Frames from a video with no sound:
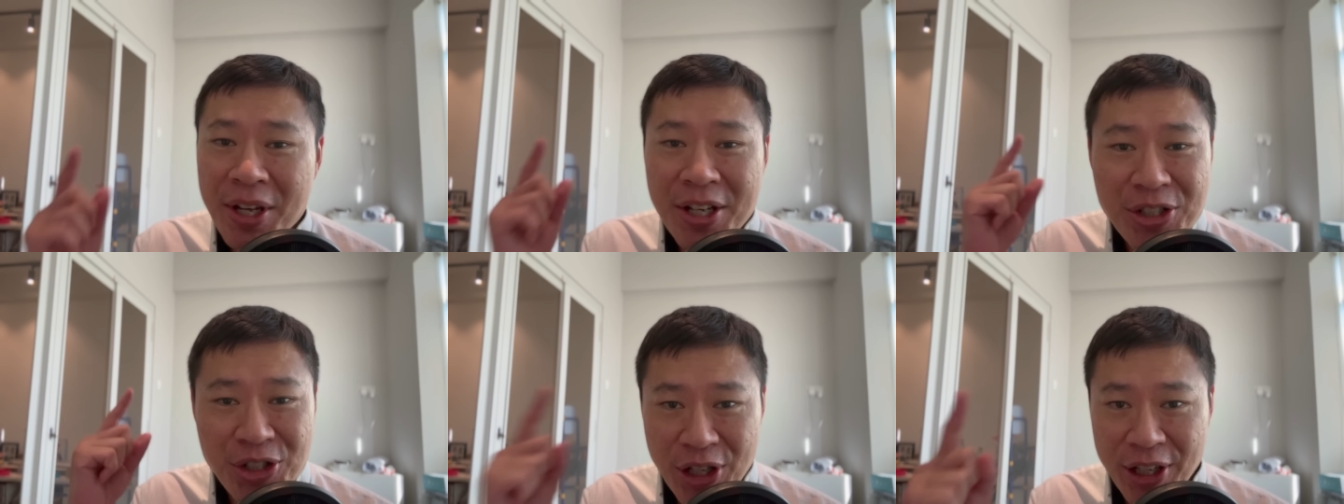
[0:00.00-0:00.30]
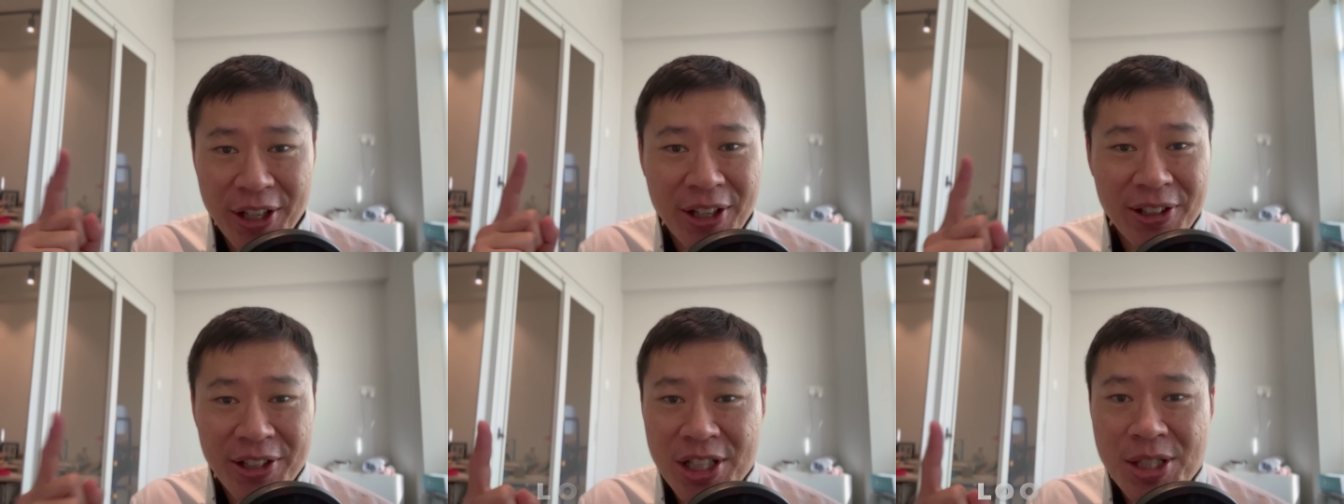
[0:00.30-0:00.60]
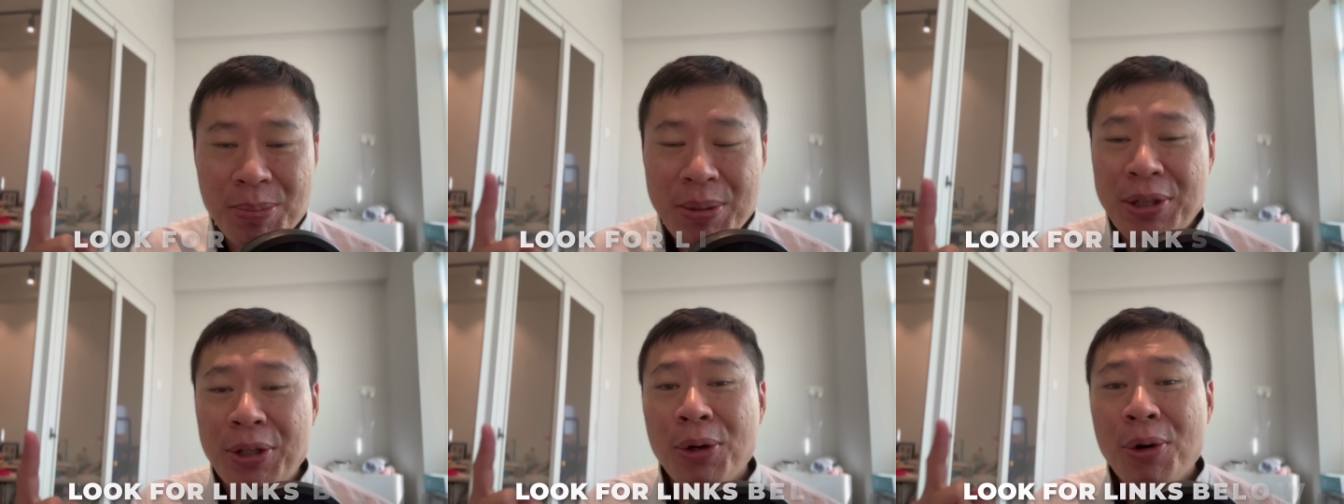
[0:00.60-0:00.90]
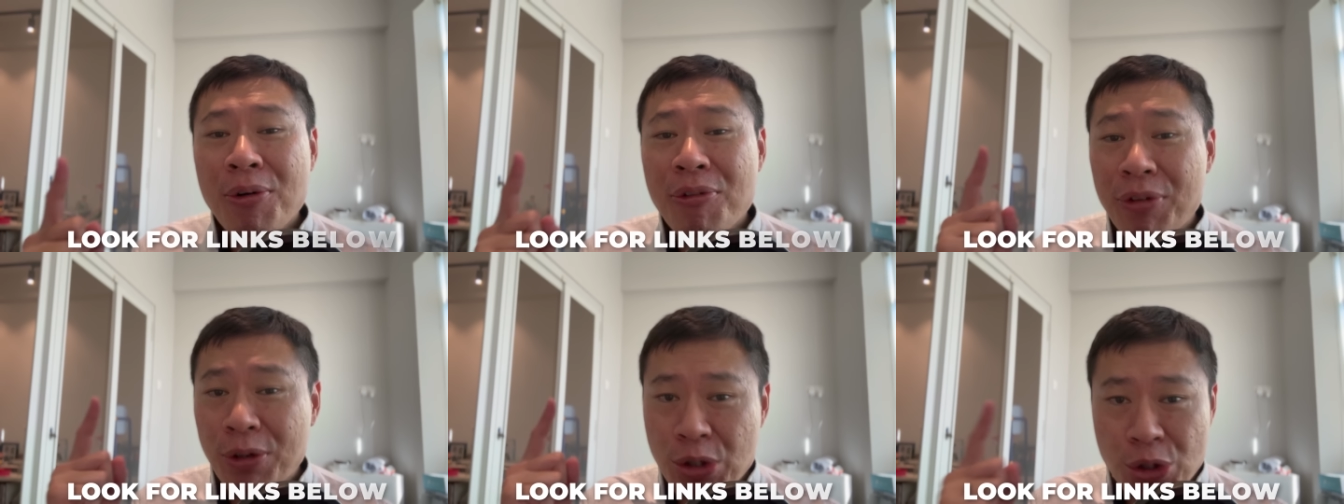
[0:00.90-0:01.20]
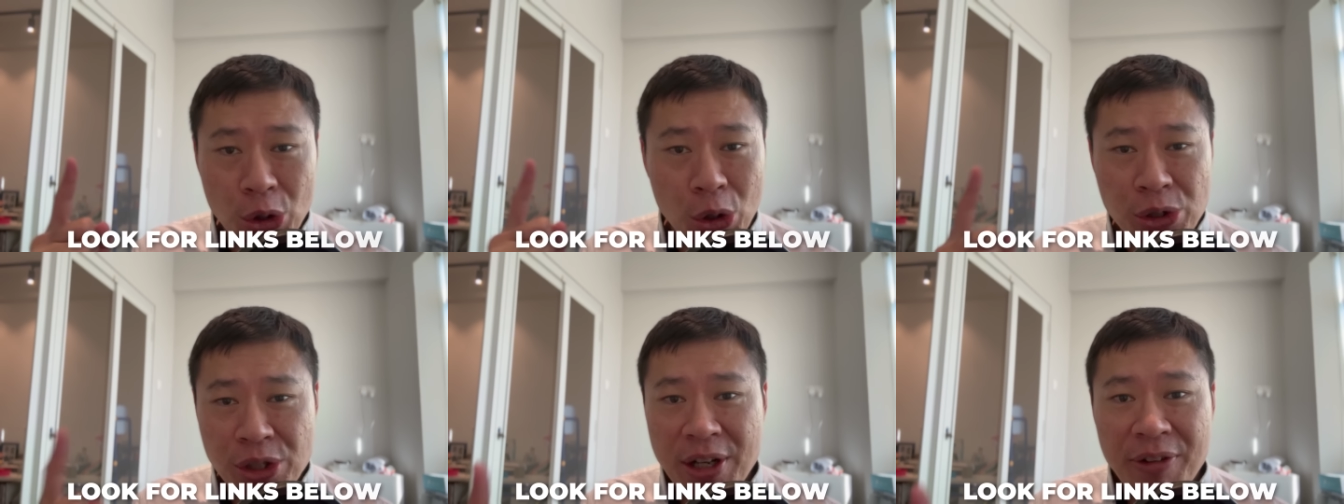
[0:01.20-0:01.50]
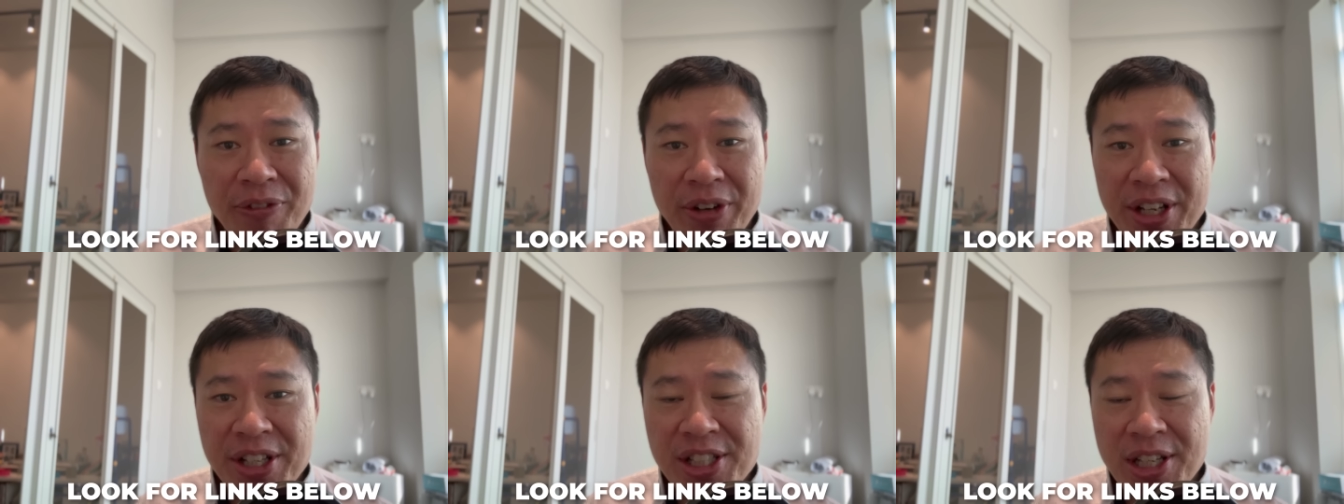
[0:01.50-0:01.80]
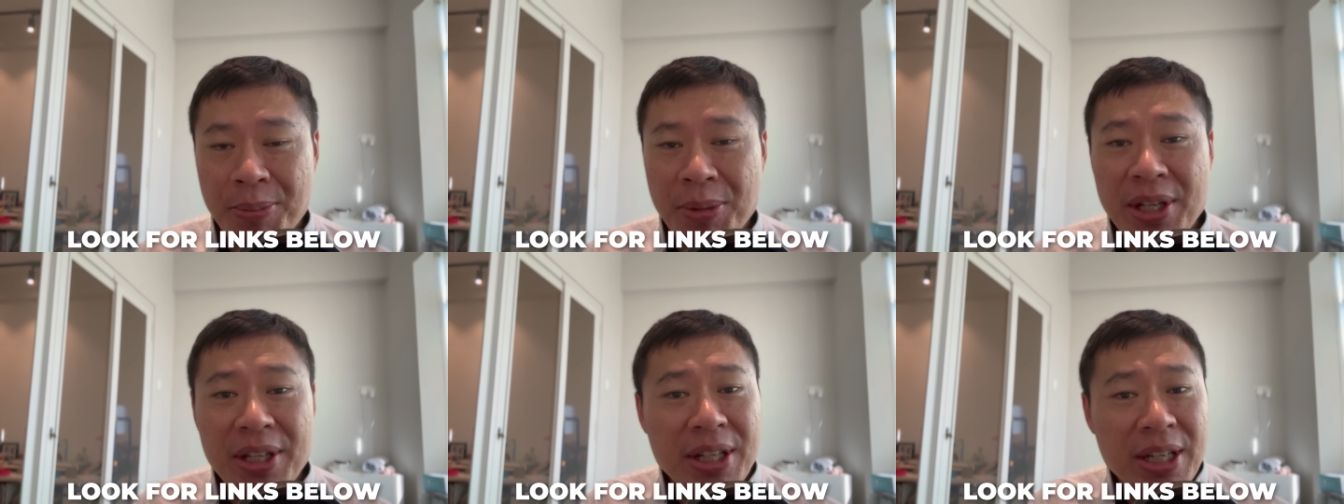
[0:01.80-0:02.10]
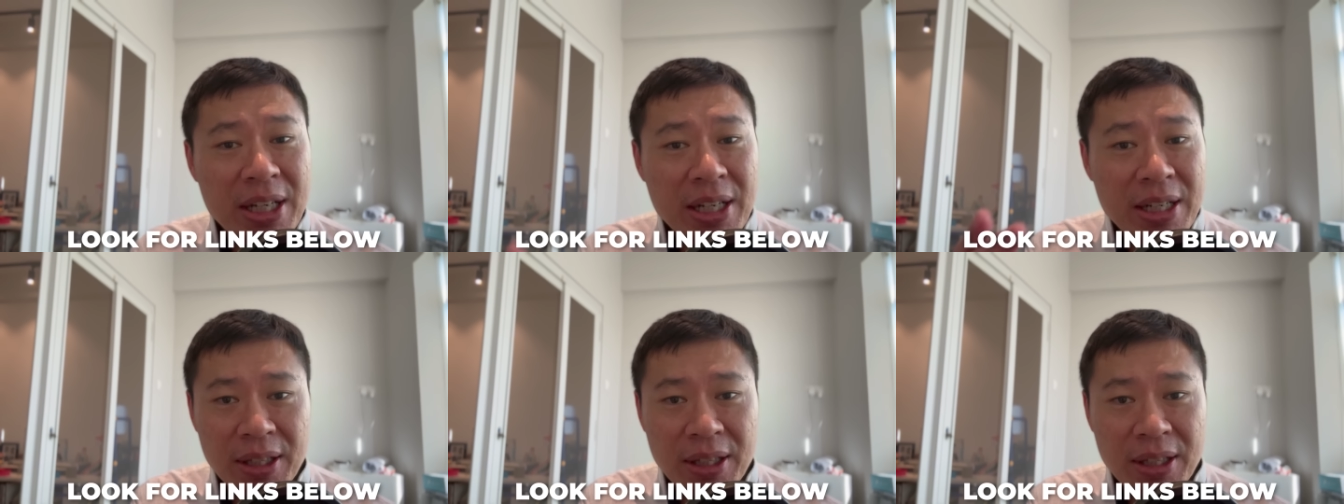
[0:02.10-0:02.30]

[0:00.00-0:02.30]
check out links below for Josh Tan Finance Summit.